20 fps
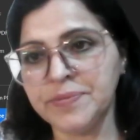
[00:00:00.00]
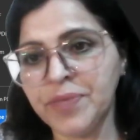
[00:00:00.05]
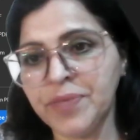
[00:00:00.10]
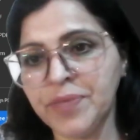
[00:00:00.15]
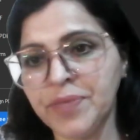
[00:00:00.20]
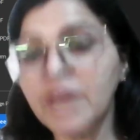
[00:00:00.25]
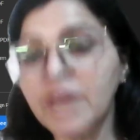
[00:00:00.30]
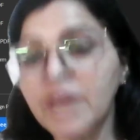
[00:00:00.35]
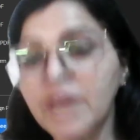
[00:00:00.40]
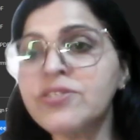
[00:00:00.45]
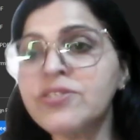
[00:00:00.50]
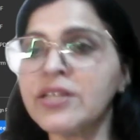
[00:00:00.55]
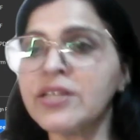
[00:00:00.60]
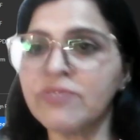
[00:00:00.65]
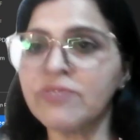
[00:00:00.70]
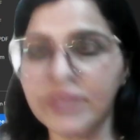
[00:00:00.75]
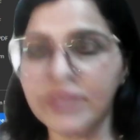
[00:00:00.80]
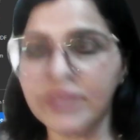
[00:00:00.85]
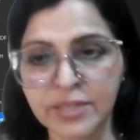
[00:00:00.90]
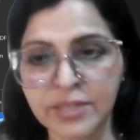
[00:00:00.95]
If
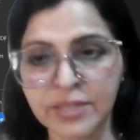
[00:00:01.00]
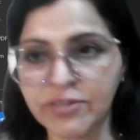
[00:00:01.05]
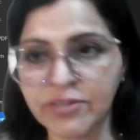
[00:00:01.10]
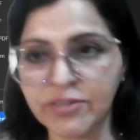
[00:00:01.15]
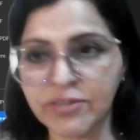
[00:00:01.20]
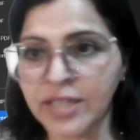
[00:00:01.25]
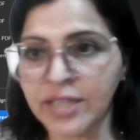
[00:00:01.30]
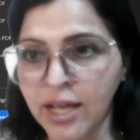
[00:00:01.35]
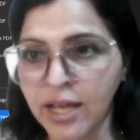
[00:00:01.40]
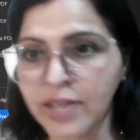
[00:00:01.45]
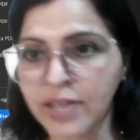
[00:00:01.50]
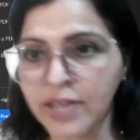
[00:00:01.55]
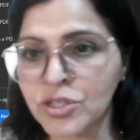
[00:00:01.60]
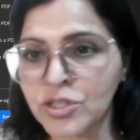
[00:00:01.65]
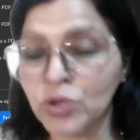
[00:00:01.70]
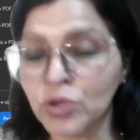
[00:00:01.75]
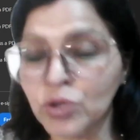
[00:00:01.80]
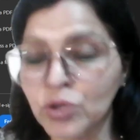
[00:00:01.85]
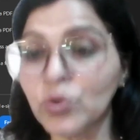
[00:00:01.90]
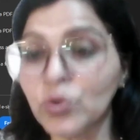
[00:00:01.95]
someone asks
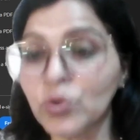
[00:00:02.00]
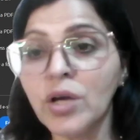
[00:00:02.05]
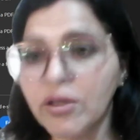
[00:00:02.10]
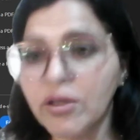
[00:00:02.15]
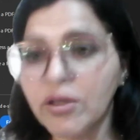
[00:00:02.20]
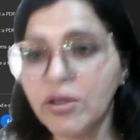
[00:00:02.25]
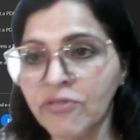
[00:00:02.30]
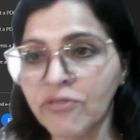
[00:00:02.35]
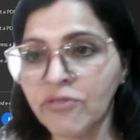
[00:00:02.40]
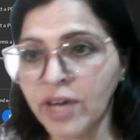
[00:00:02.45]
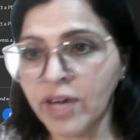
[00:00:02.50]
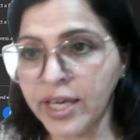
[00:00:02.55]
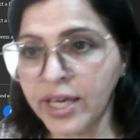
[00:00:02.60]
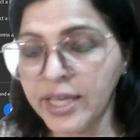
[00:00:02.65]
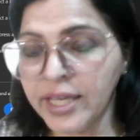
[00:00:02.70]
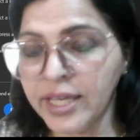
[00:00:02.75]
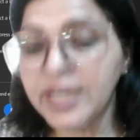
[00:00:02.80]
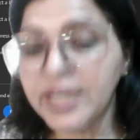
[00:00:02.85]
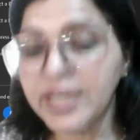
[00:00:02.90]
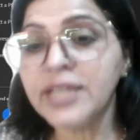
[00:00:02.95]
you
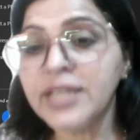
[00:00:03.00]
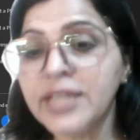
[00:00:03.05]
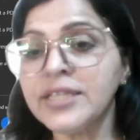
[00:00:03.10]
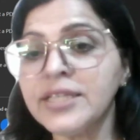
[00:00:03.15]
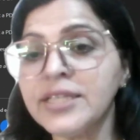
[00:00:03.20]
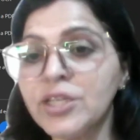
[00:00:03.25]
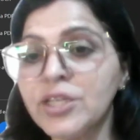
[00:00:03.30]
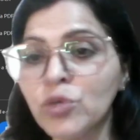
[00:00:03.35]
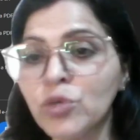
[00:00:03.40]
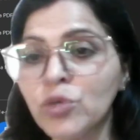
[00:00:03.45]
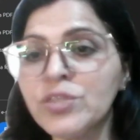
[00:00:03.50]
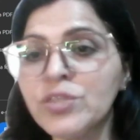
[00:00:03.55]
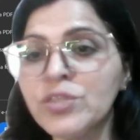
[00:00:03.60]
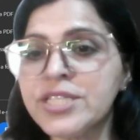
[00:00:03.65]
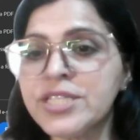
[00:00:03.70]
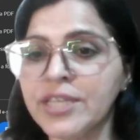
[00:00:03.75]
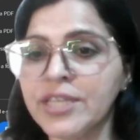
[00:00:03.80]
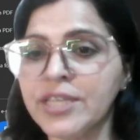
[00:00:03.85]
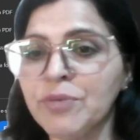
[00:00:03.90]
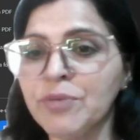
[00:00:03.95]
why, then you will
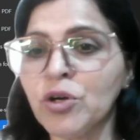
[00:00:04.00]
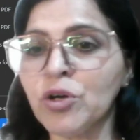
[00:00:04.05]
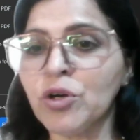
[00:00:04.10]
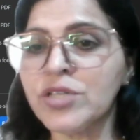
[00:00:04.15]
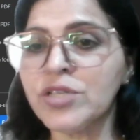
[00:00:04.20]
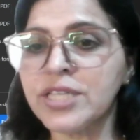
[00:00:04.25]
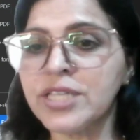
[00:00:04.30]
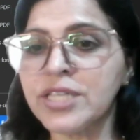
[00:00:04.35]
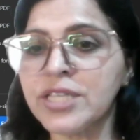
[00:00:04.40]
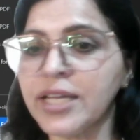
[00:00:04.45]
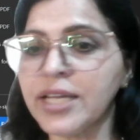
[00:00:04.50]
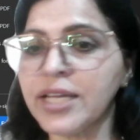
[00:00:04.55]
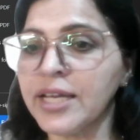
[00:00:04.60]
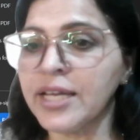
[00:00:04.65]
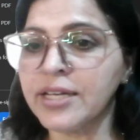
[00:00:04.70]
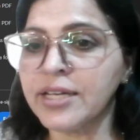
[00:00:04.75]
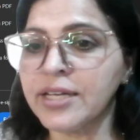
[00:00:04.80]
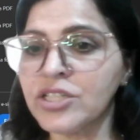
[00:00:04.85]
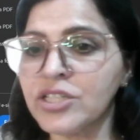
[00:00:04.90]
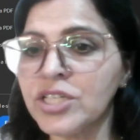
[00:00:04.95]
say because their
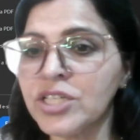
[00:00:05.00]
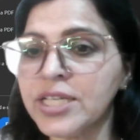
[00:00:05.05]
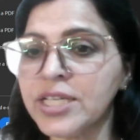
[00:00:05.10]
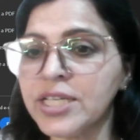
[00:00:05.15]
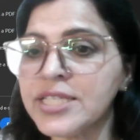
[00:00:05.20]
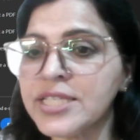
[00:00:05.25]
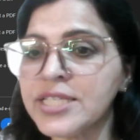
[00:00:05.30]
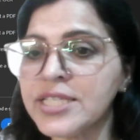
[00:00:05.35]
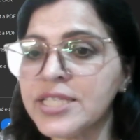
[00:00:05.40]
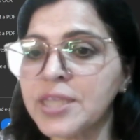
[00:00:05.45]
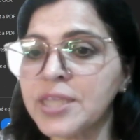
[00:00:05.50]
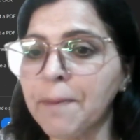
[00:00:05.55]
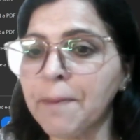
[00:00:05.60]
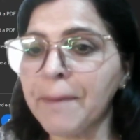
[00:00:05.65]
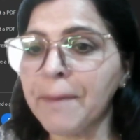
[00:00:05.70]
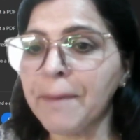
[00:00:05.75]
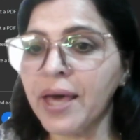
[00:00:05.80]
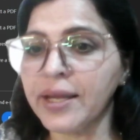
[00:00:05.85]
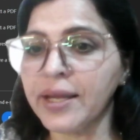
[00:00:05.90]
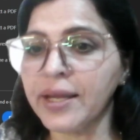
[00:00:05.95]
energy is
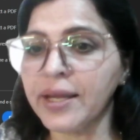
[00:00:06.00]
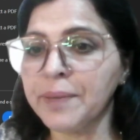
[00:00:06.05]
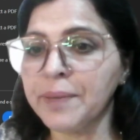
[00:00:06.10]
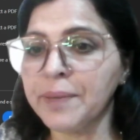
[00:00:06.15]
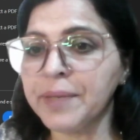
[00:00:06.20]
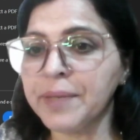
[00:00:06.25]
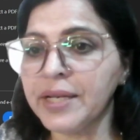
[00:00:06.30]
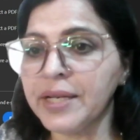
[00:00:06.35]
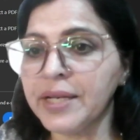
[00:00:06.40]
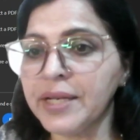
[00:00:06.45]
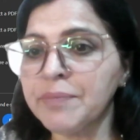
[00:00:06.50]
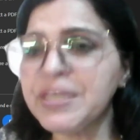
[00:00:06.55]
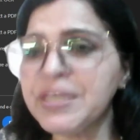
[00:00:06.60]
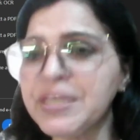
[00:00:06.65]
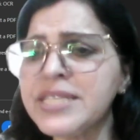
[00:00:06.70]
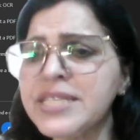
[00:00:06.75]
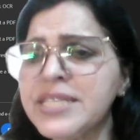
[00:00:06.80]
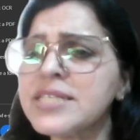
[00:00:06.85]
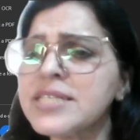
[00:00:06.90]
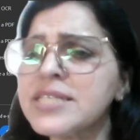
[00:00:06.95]
comparable,
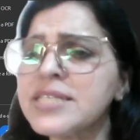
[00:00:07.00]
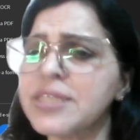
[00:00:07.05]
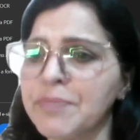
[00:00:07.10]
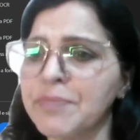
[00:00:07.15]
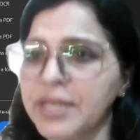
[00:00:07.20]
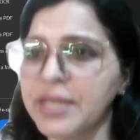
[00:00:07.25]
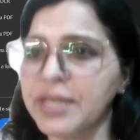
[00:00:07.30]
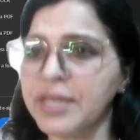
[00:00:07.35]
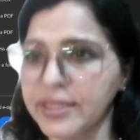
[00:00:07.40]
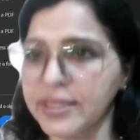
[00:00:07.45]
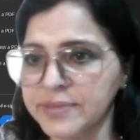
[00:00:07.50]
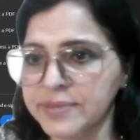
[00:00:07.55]
means similar.